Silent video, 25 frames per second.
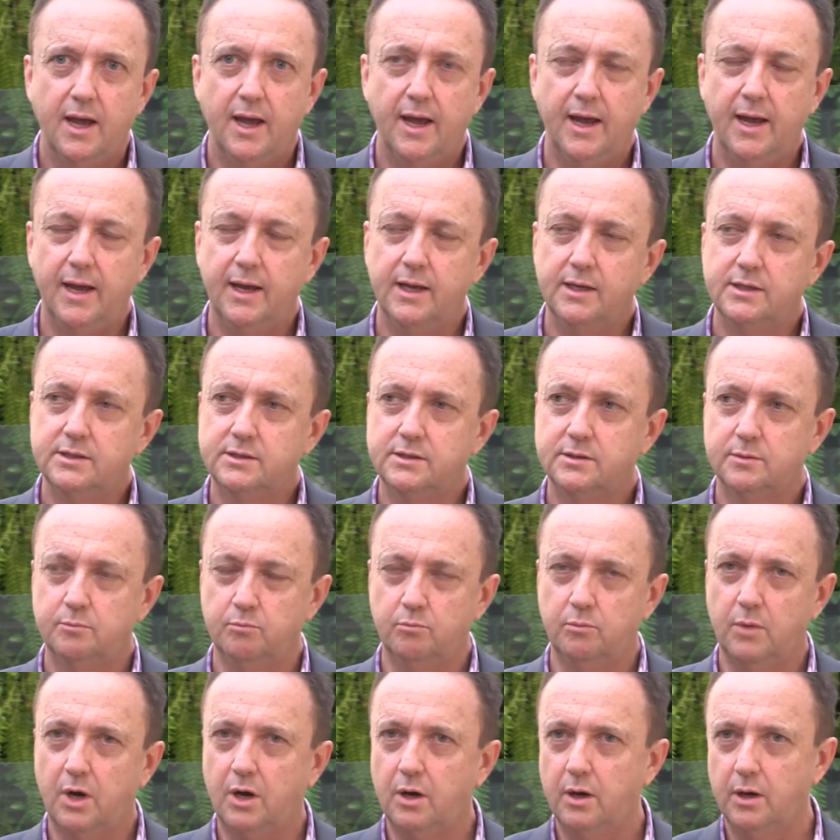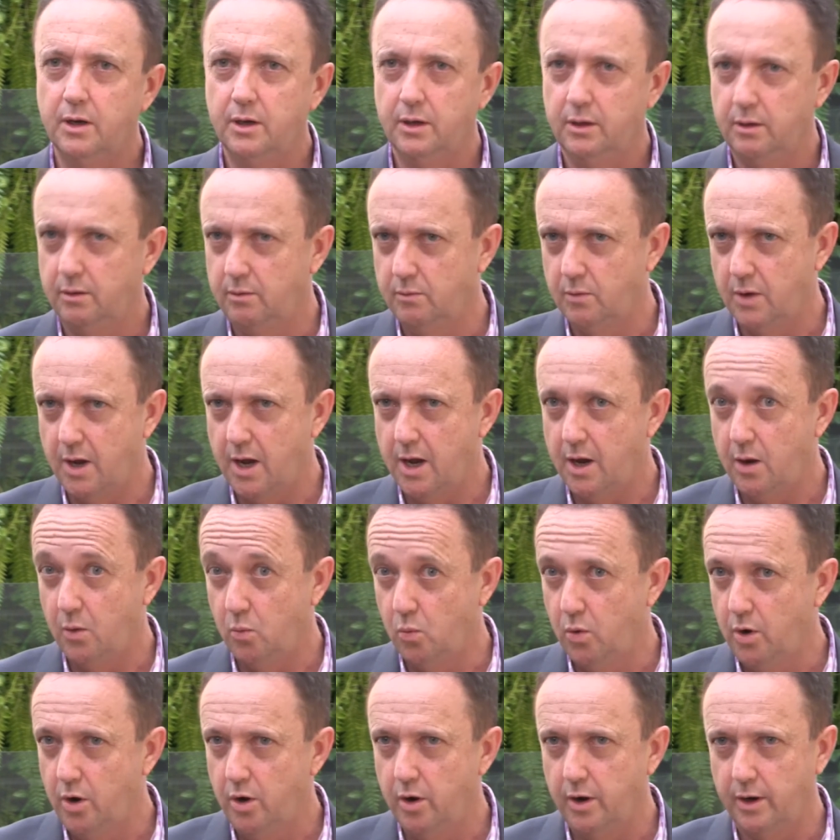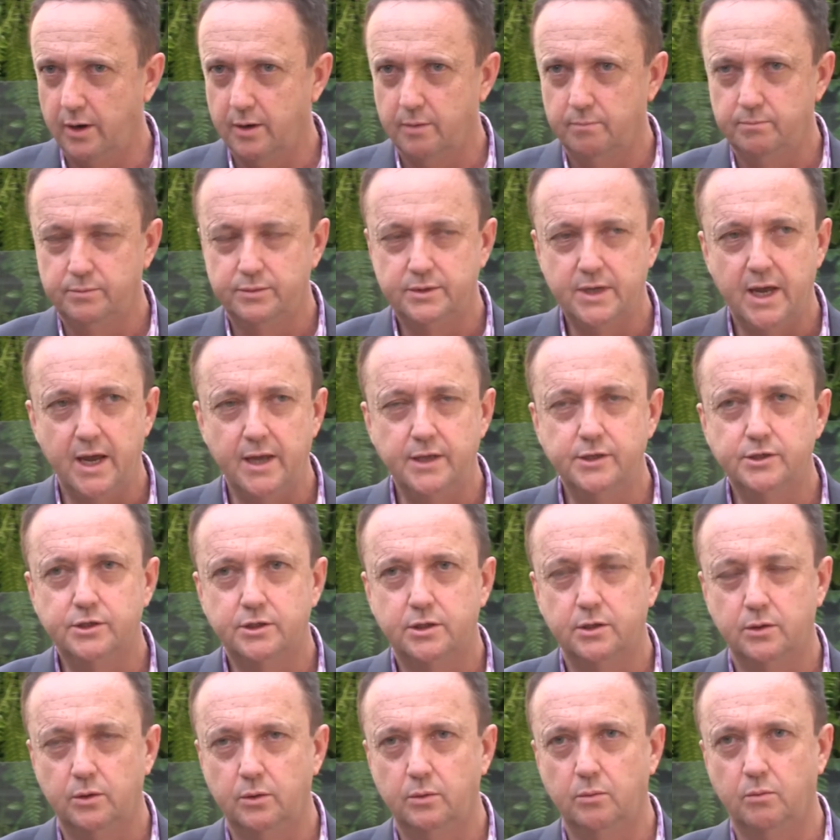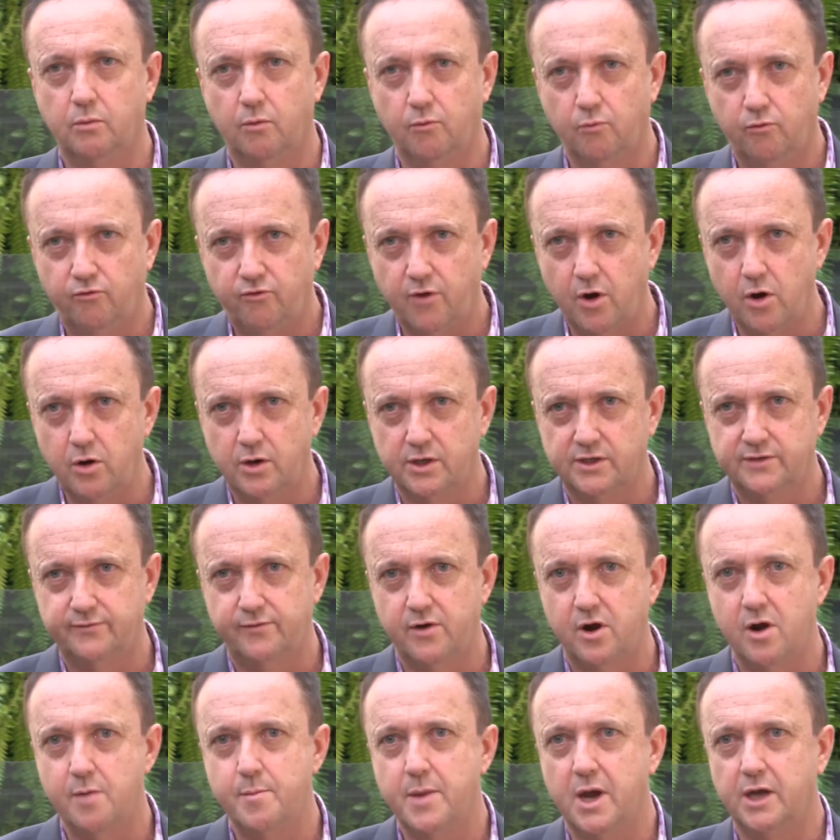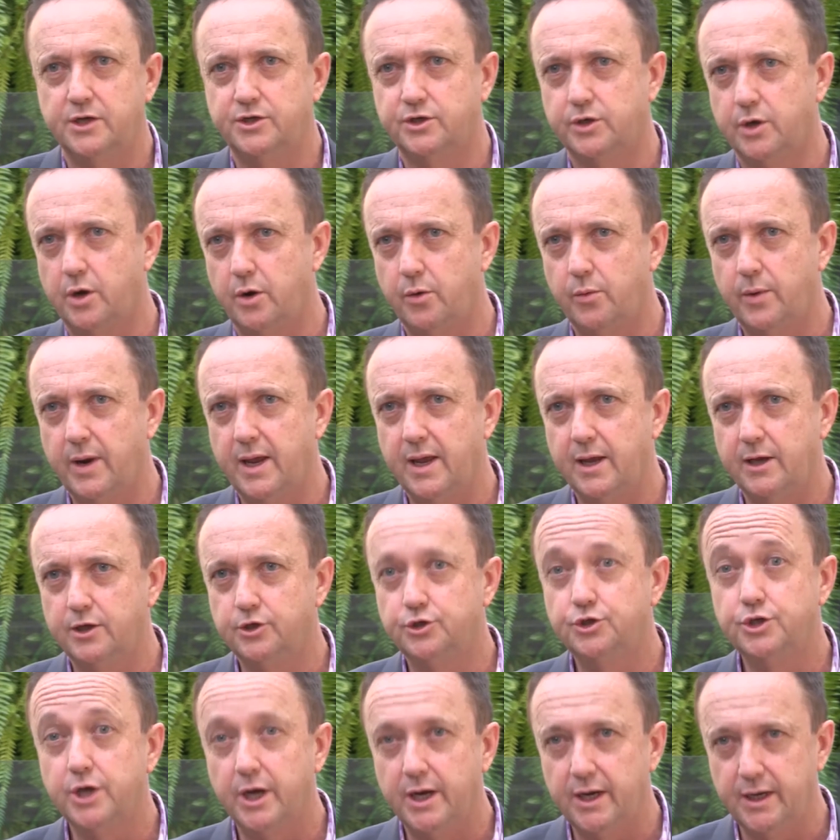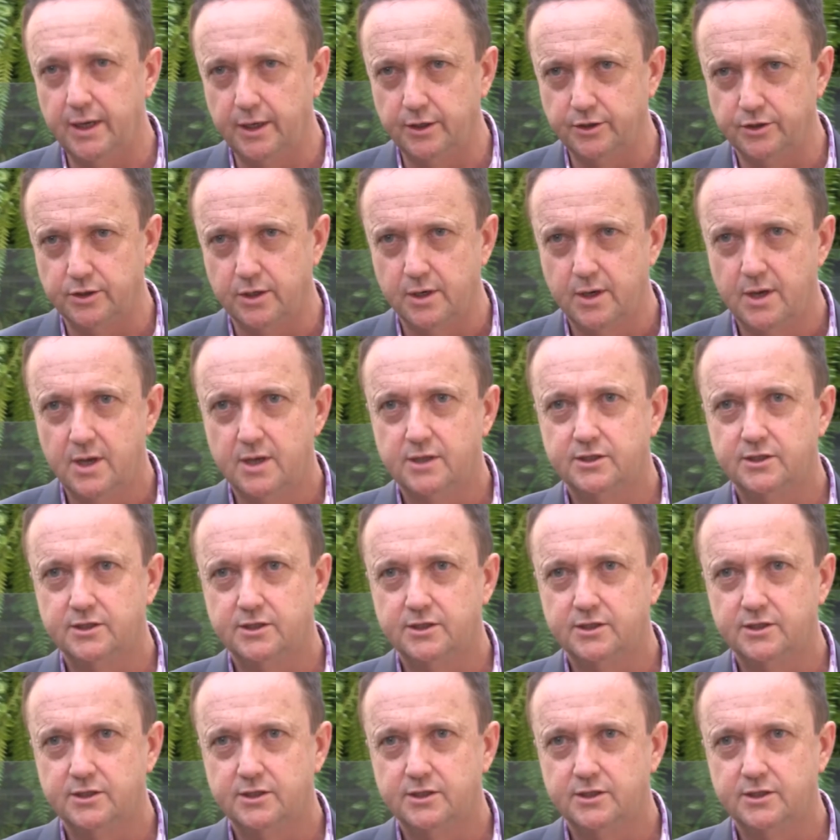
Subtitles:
and my work tends to focus very much around change.